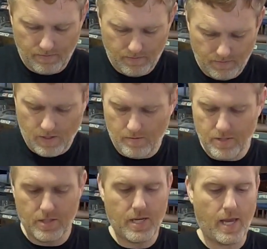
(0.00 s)
So I'm
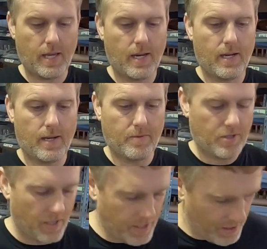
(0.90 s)
just taking it and I'm
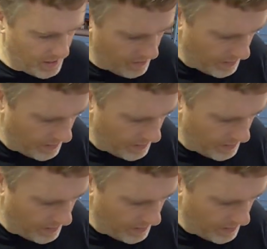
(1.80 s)
stretching it